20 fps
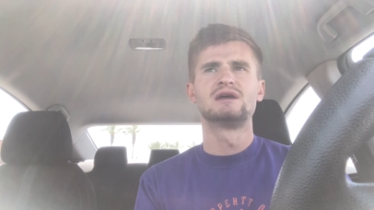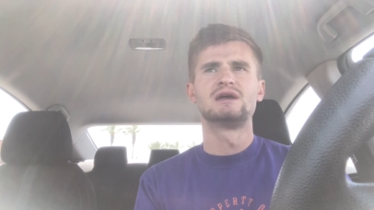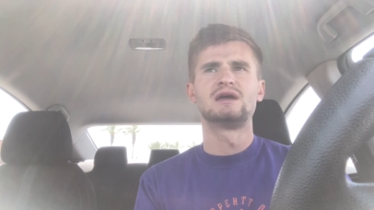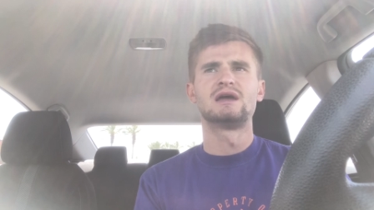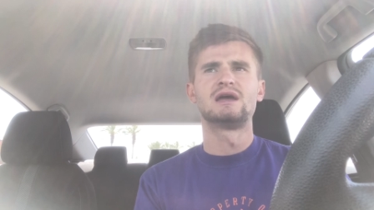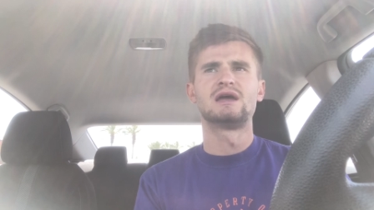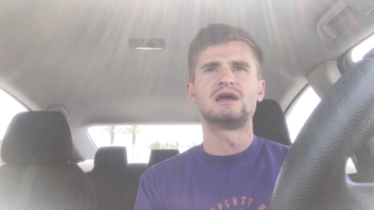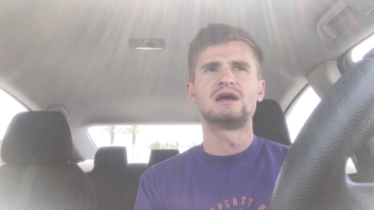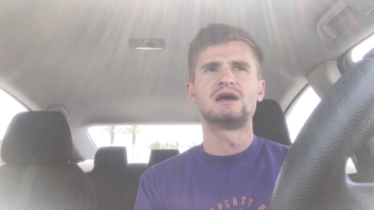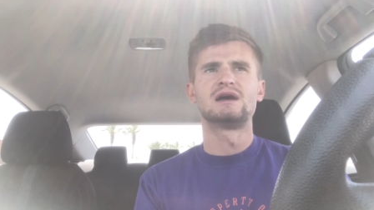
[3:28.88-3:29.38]

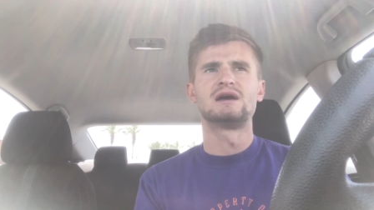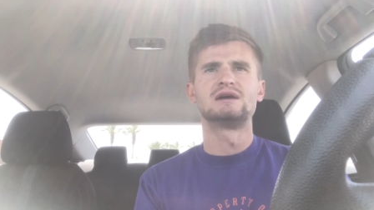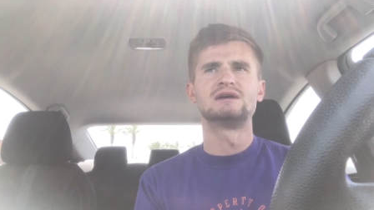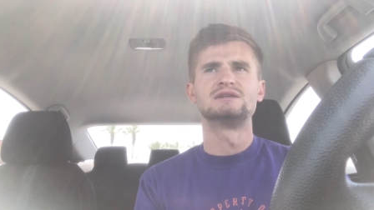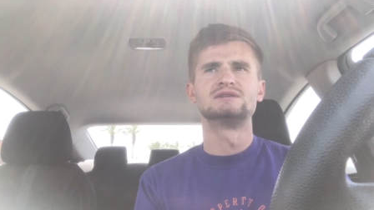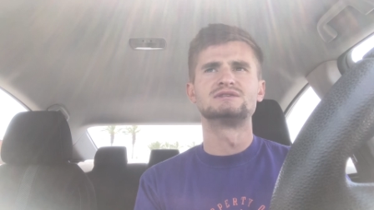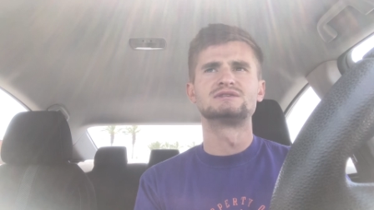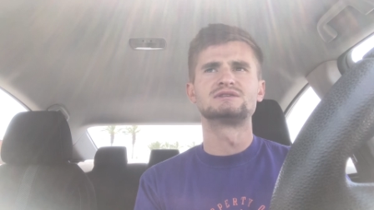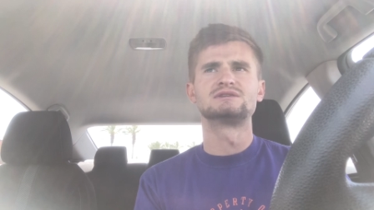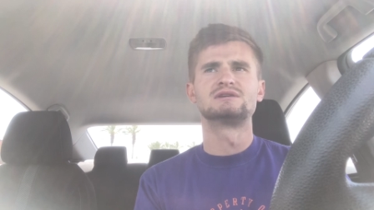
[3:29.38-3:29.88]

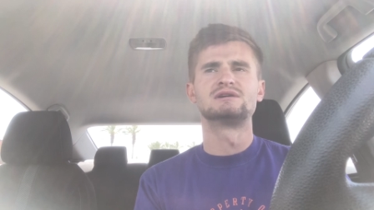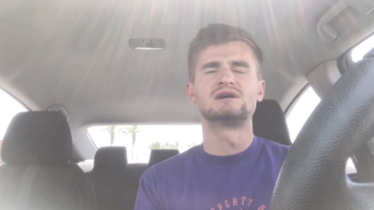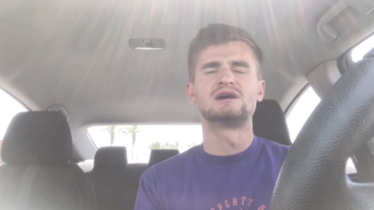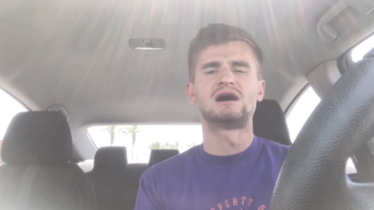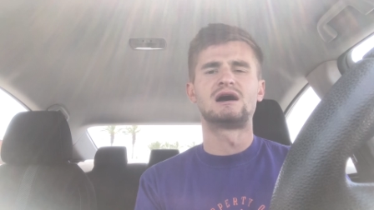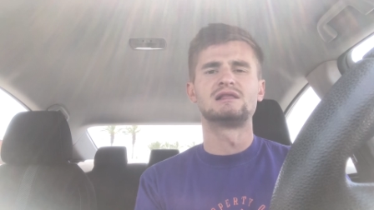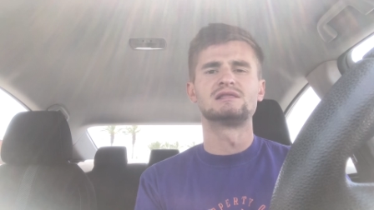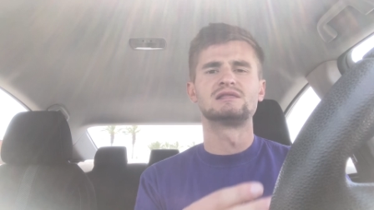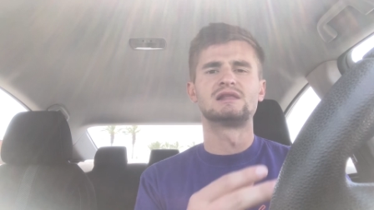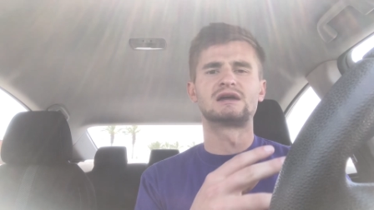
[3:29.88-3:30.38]
And
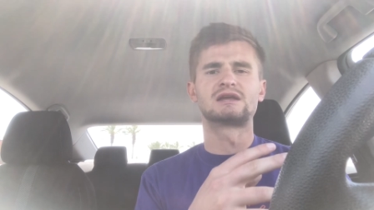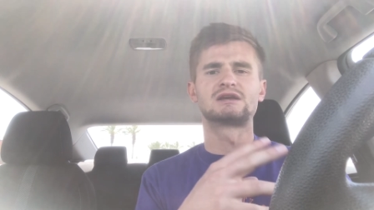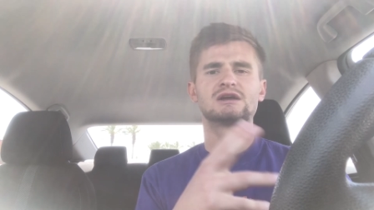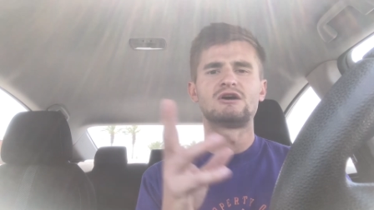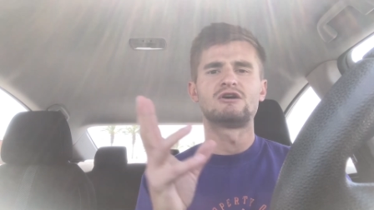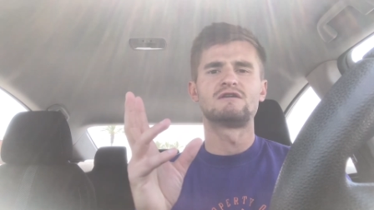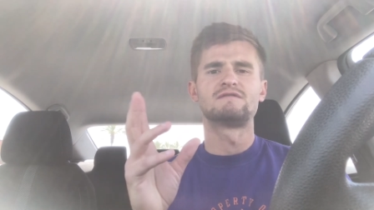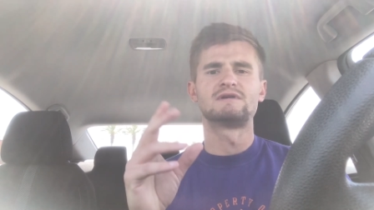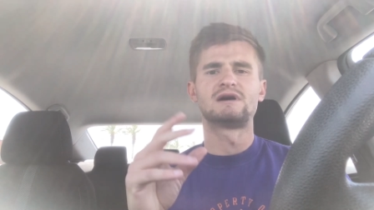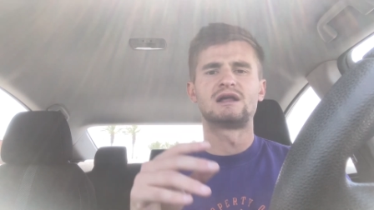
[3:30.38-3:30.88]
I let
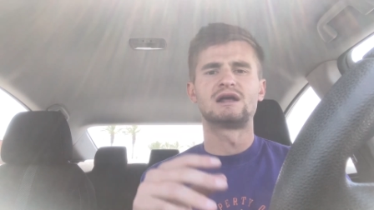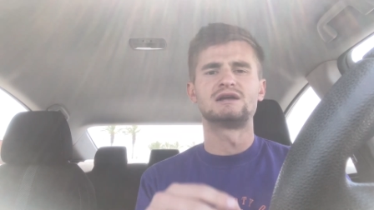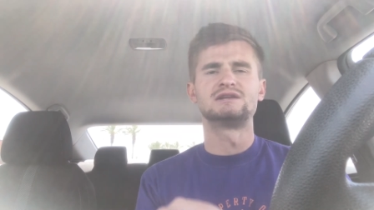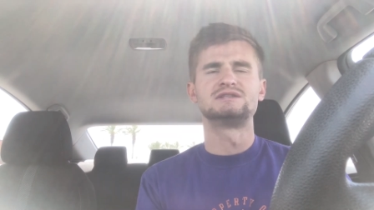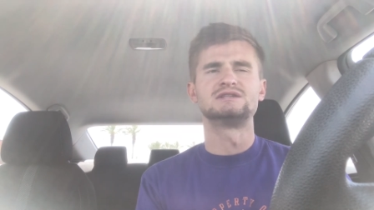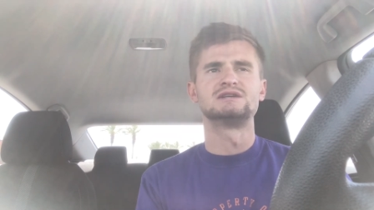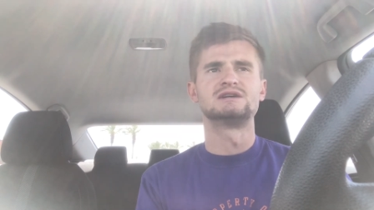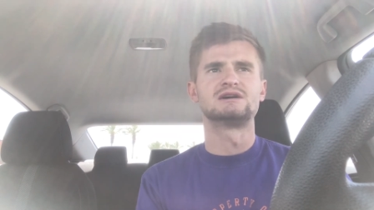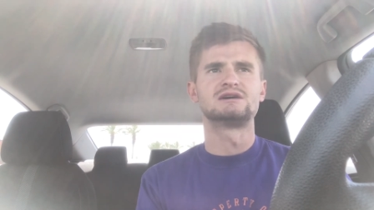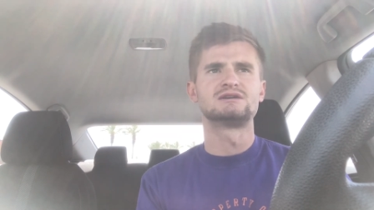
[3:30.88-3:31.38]
go of that
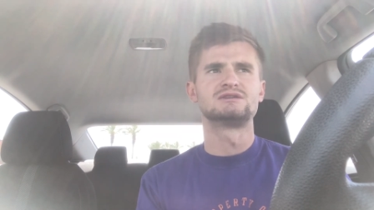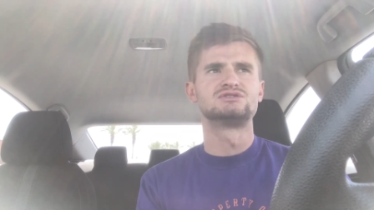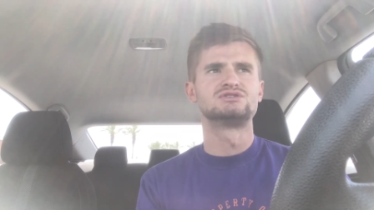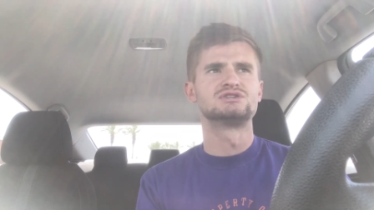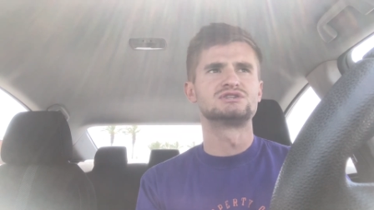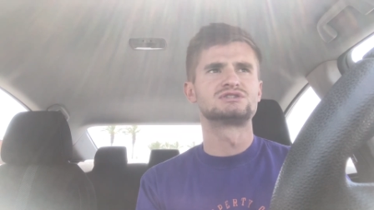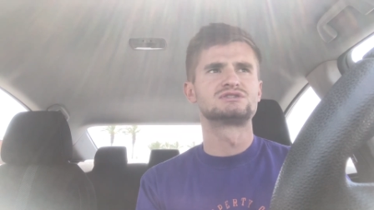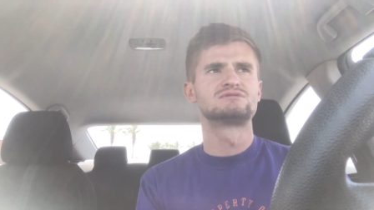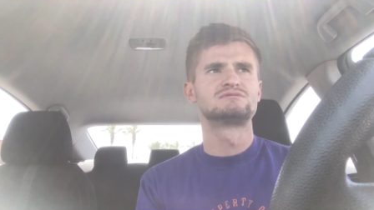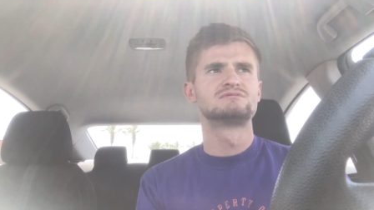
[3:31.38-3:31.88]
idea,
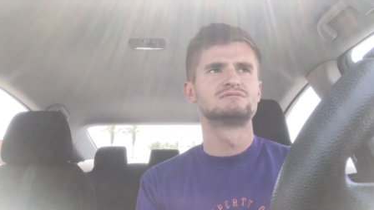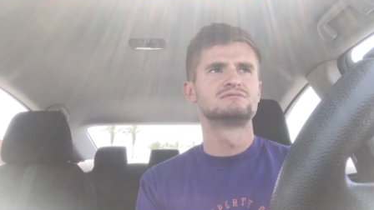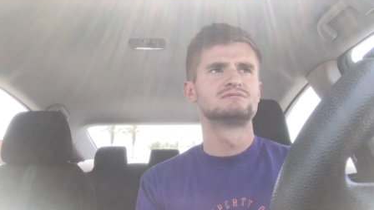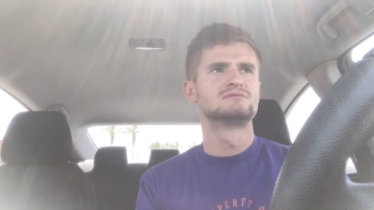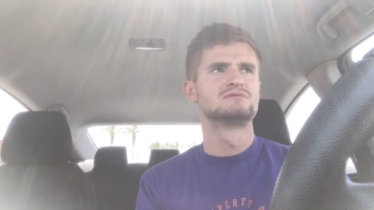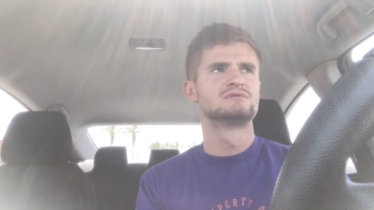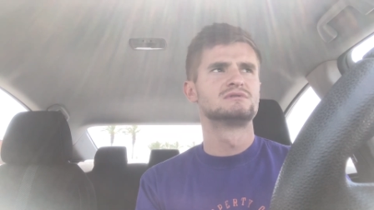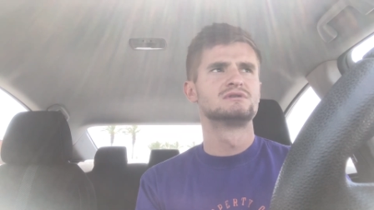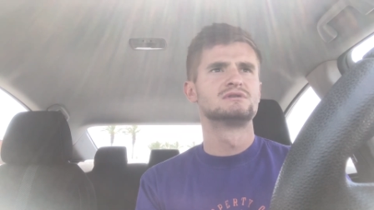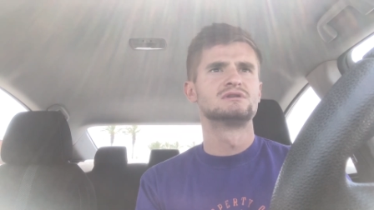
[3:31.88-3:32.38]
just
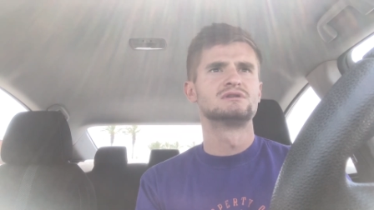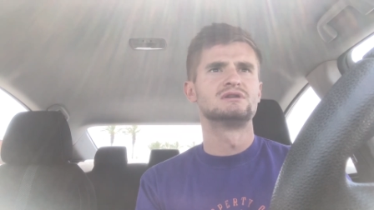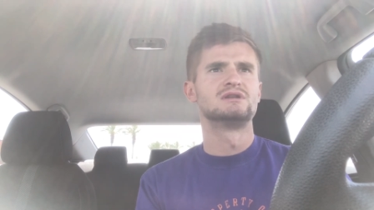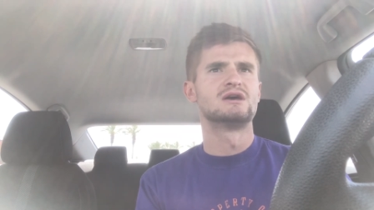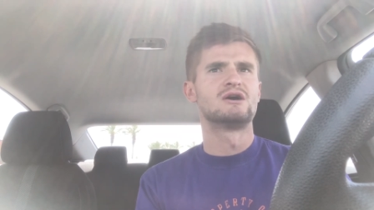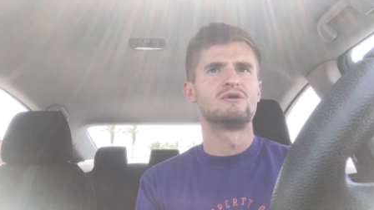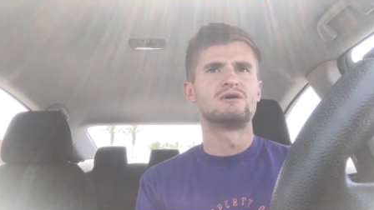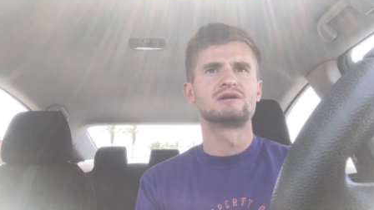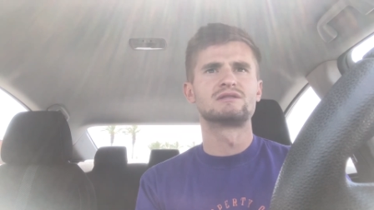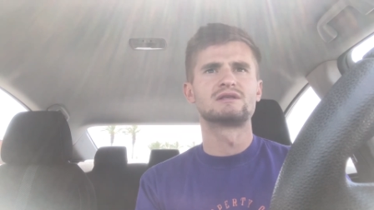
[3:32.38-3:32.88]

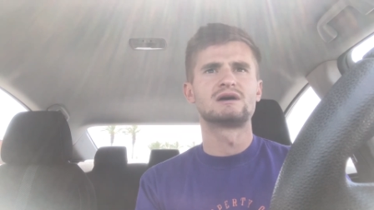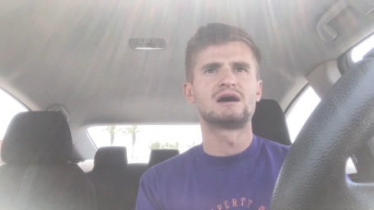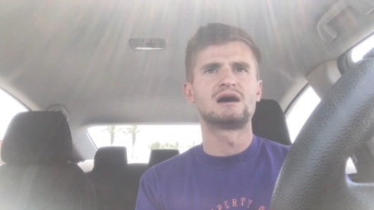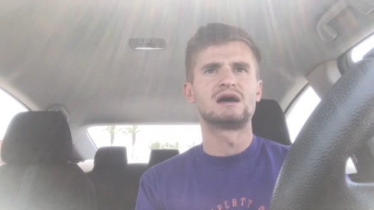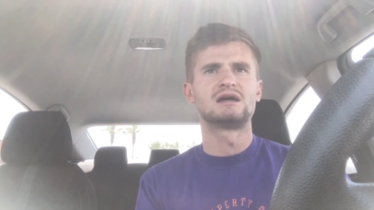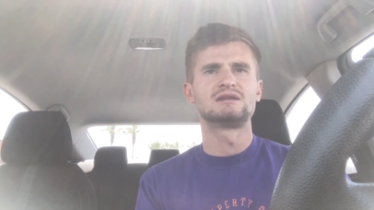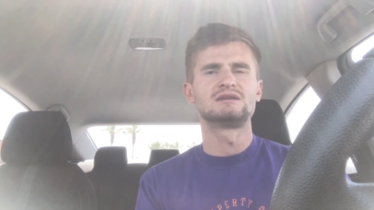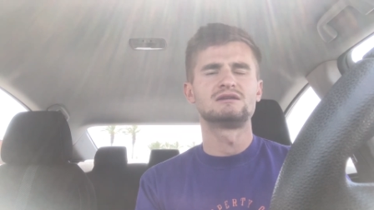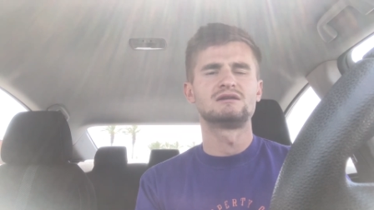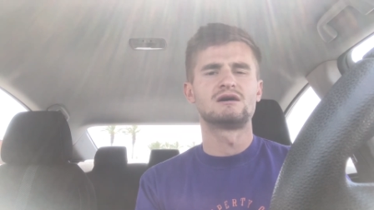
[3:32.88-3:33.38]
knowing
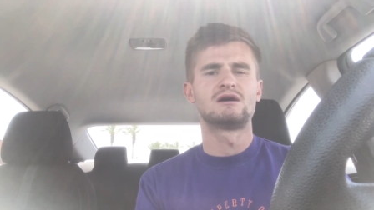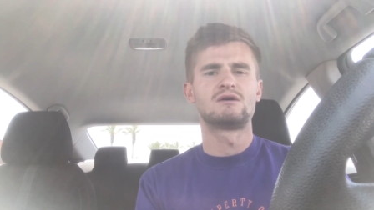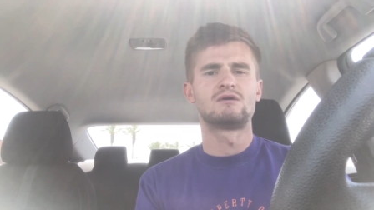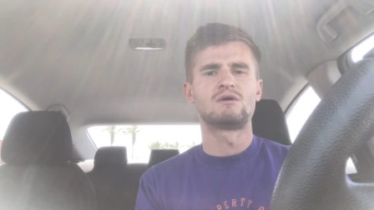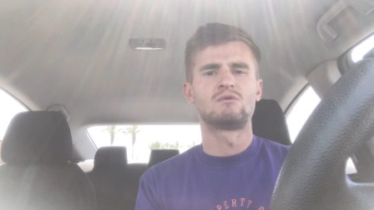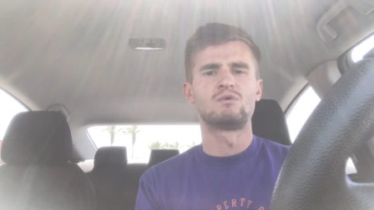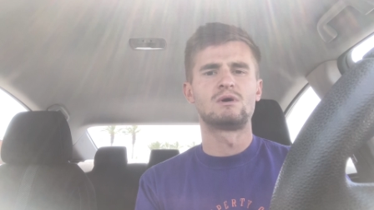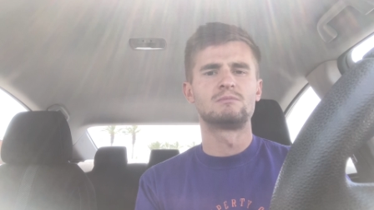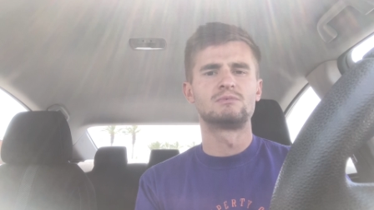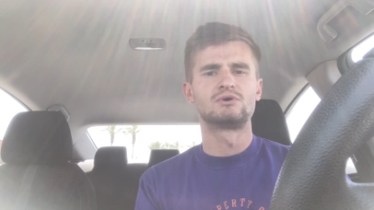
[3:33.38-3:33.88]
that,
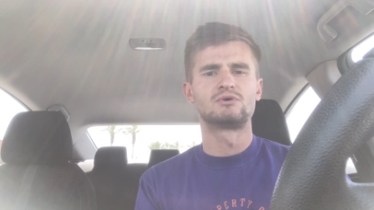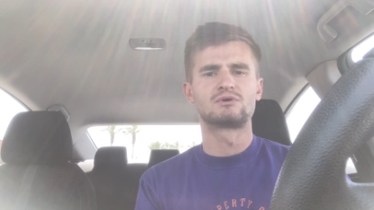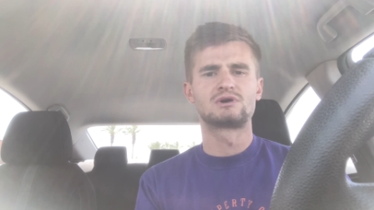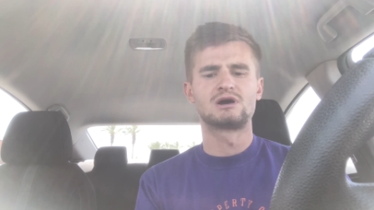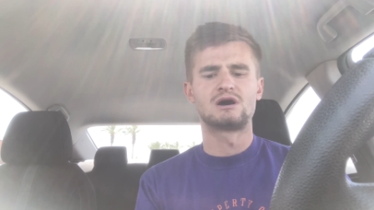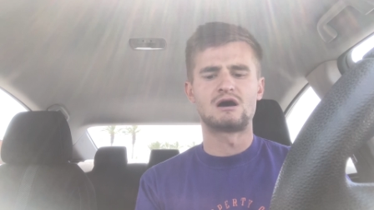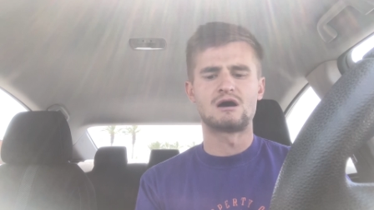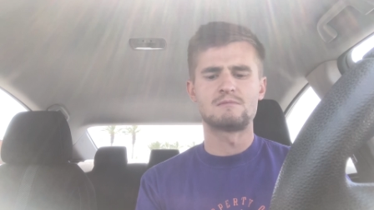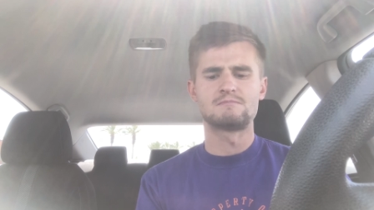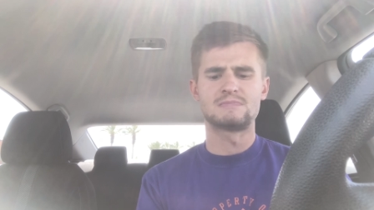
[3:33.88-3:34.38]
a woman will
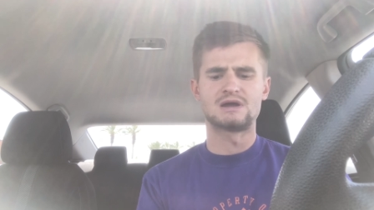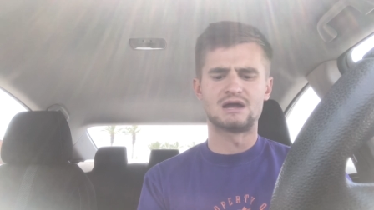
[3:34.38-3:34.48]
come.